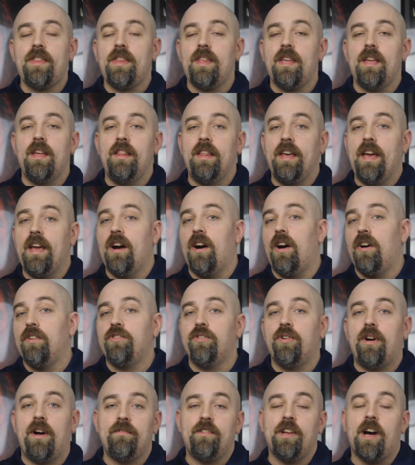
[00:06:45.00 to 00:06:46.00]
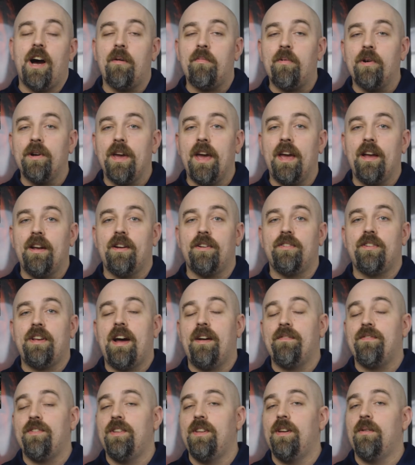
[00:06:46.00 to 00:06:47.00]
And they also have doppelgangers
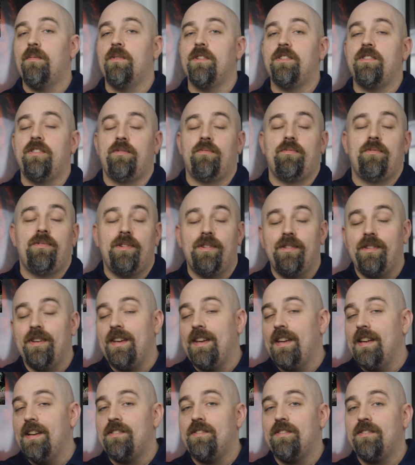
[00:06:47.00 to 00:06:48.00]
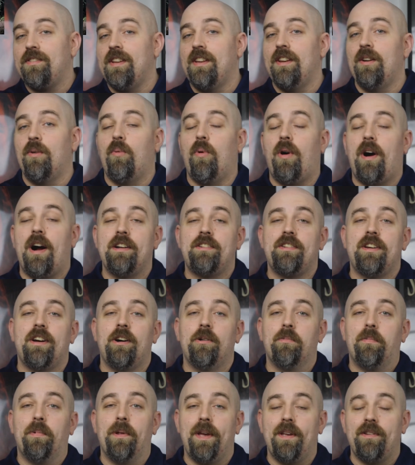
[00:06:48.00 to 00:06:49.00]
after them, which is really interesting to watch how
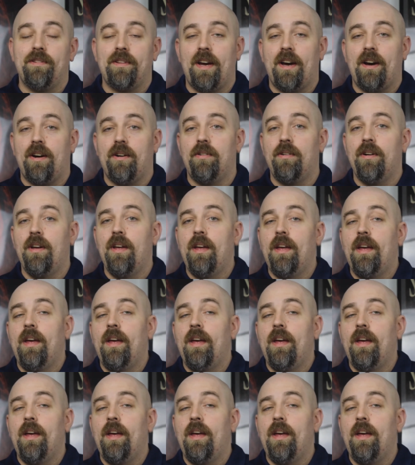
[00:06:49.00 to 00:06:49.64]
it plays out.